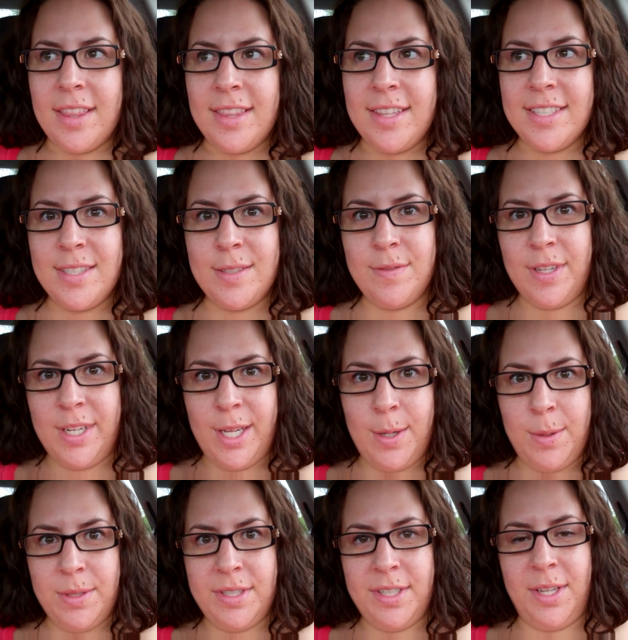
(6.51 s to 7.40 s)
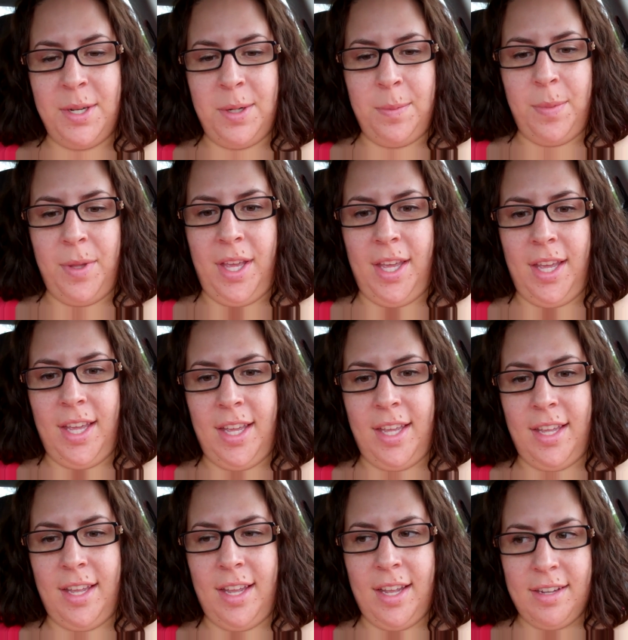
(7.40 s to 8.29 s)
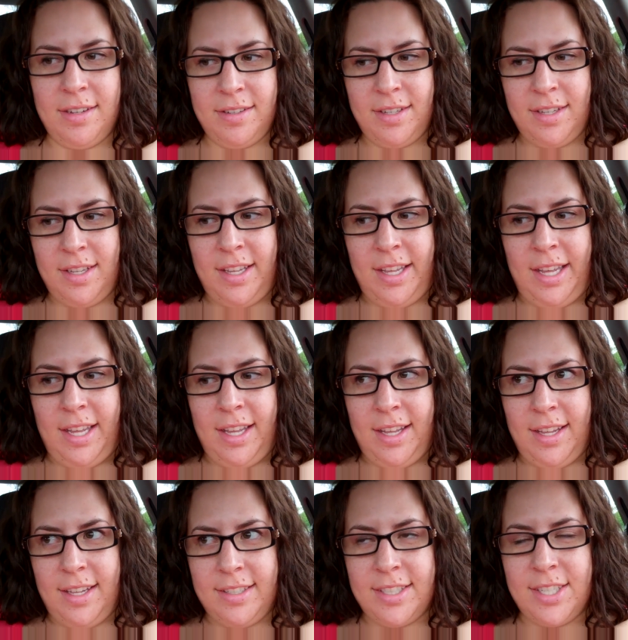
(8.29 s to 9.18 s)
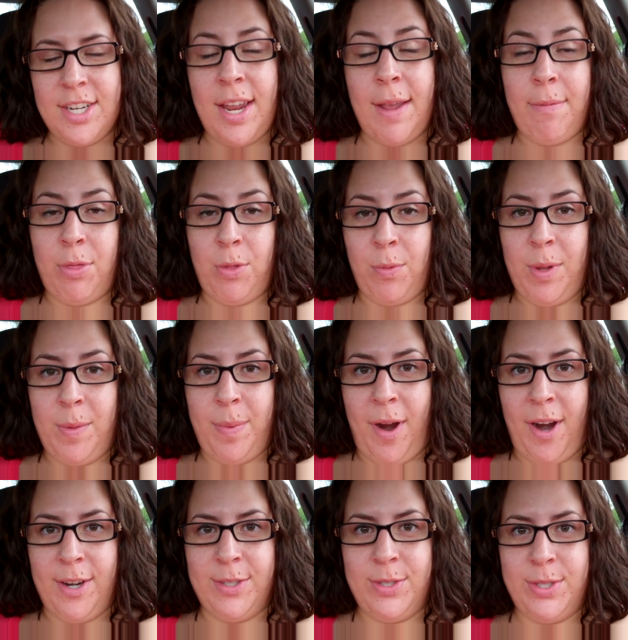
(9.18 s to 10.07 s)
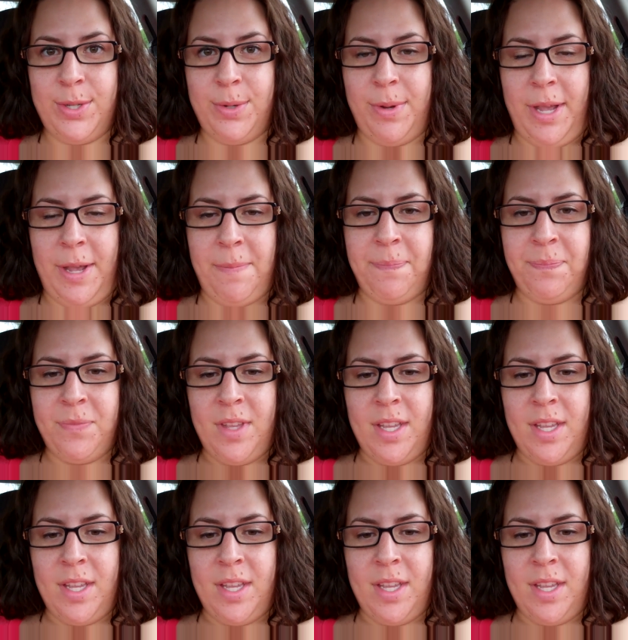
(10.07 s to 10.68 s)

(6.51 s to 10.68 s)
This video is going to be, it's going to have three parts to it.